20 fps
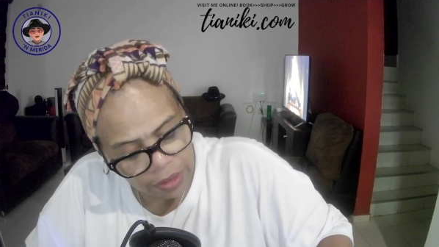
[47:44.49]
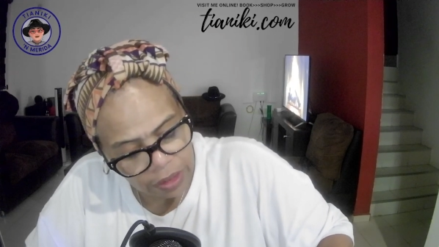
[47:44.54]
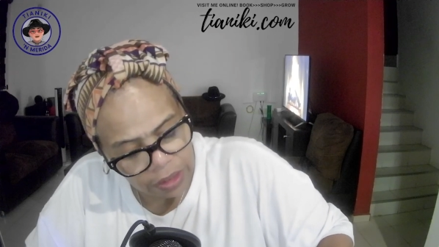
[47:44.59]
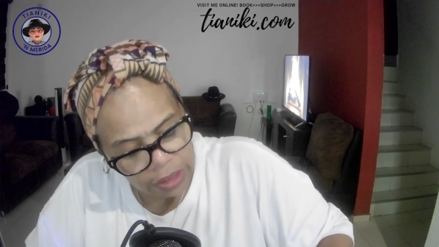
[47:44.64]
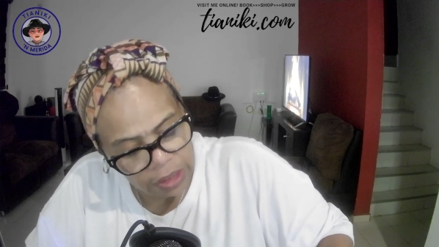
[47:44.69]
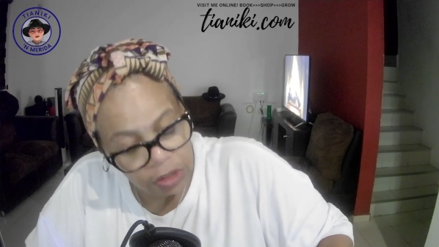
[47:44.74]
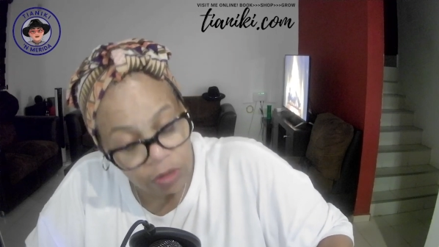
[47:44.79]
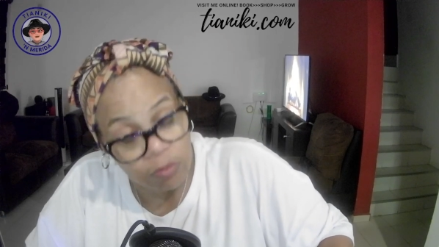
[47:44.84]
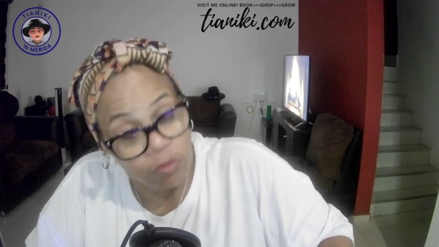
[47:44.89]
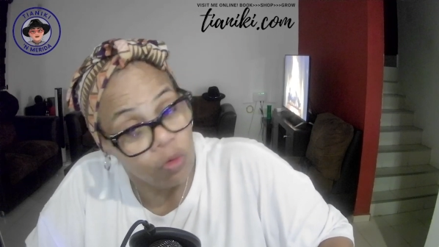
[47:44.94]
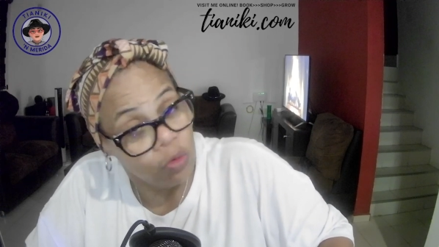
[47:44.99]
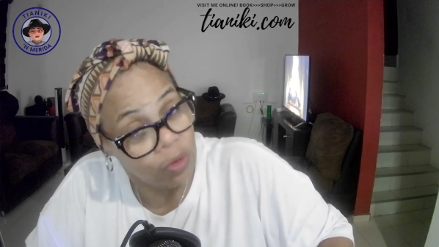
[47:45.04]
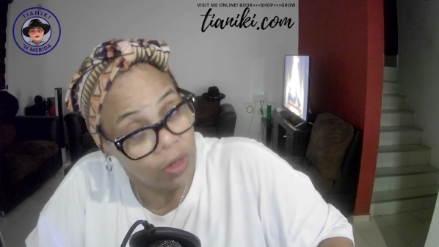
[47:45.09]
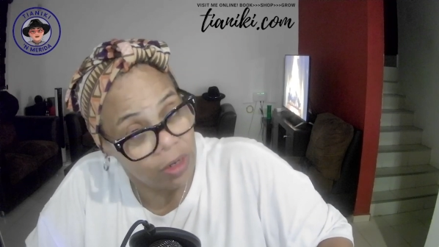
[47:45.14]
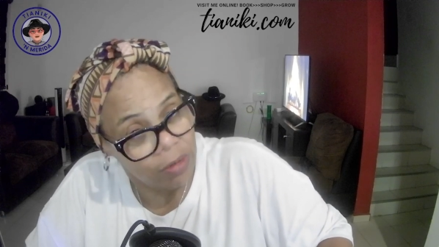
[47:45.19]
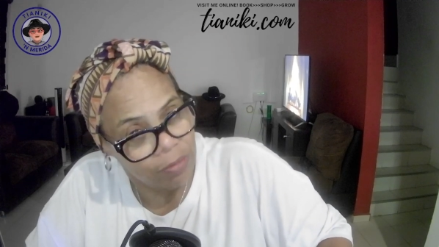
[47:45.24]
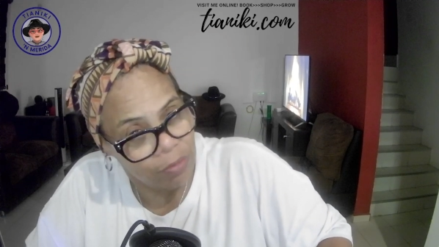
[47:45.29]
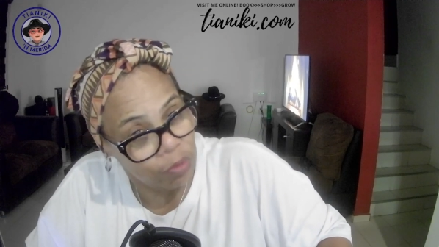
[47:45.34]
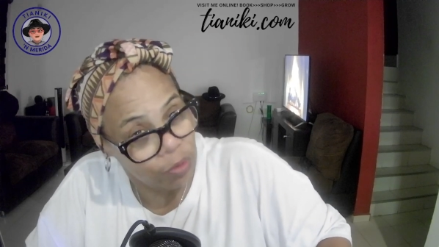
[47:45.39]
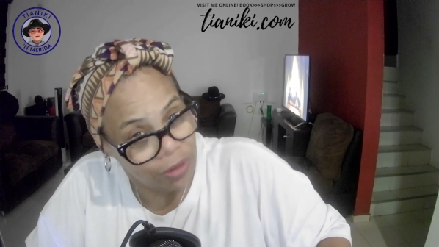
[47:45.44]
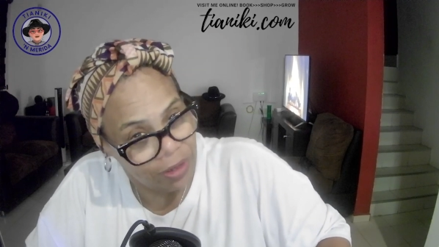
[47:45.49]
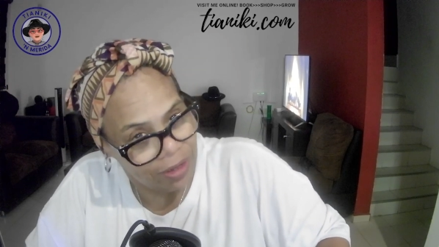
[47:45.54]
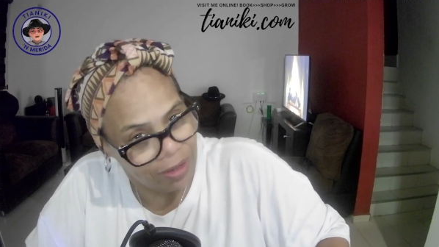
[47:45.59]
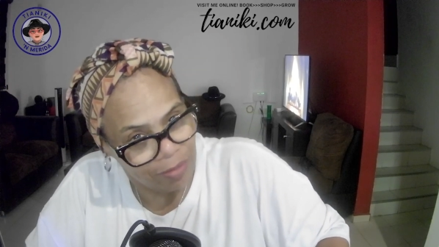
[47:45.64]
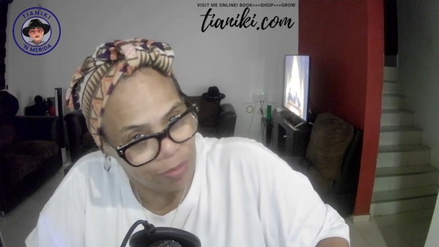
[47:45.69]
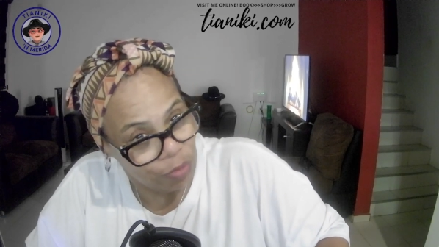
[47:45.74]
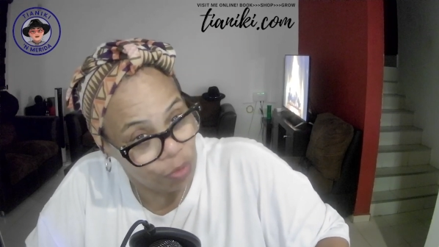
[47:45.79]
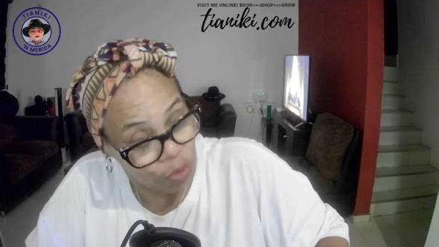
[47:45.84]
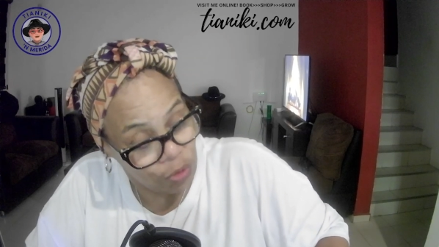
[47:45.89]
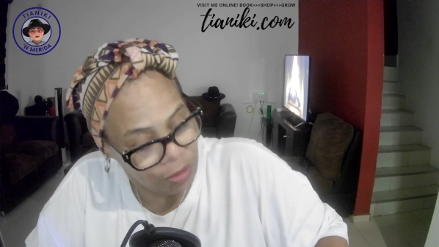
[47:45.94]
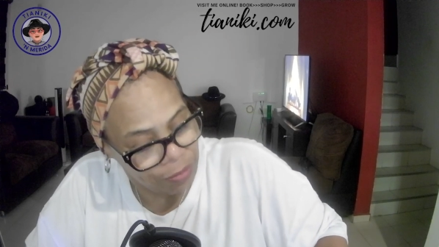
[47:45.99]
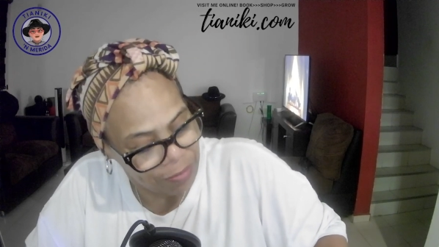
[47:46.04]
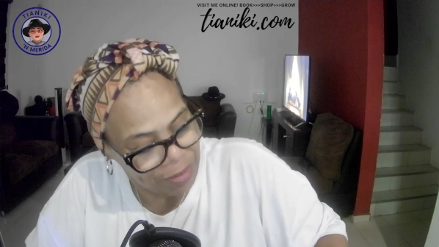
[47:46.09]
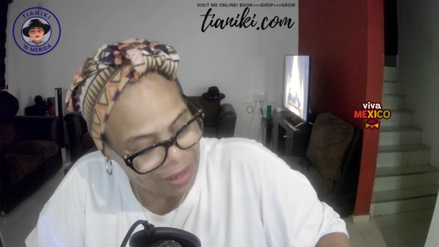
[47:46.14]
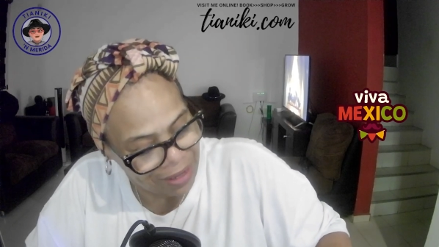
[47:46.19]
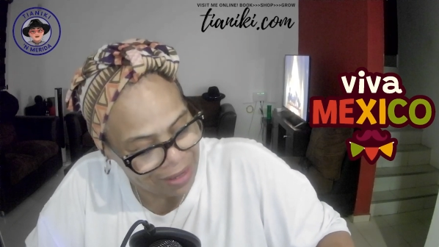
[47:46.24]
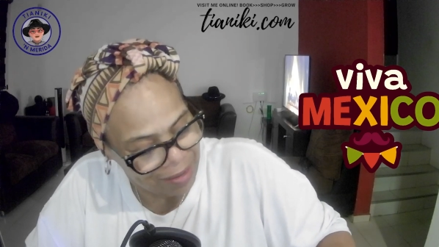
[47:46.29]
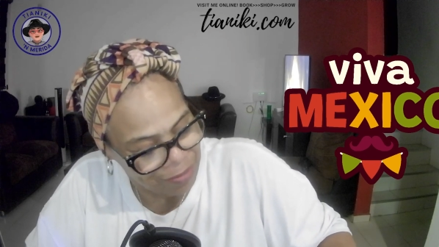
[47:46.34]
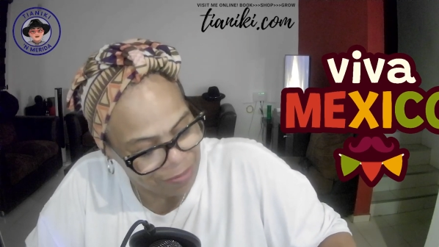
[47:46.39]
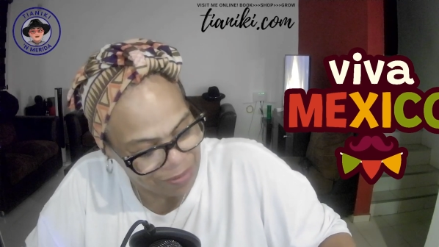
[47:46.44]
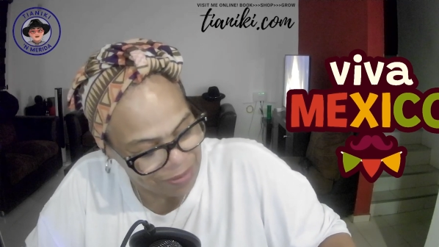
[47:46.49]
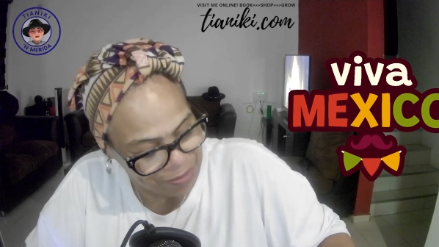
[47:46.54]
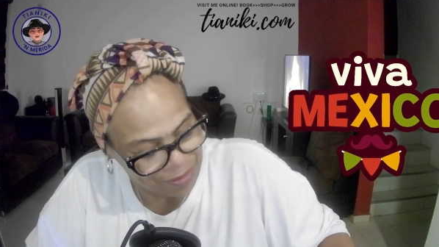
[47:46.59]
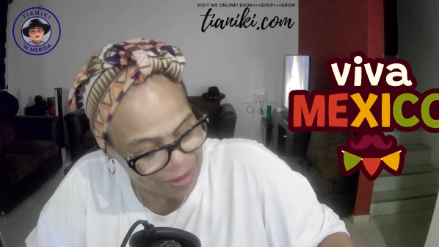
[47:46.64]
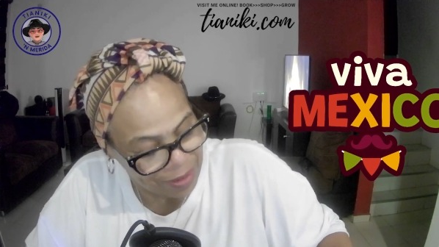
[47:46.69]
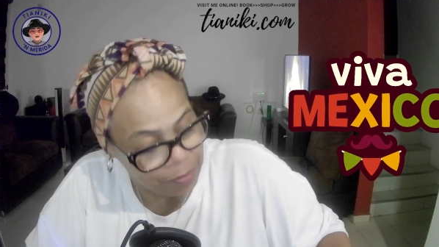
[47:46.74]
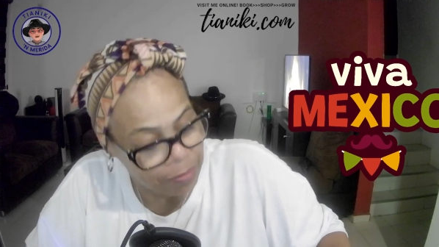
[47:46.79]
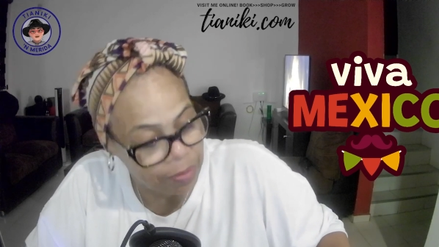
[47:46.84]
Here, muy bien comida,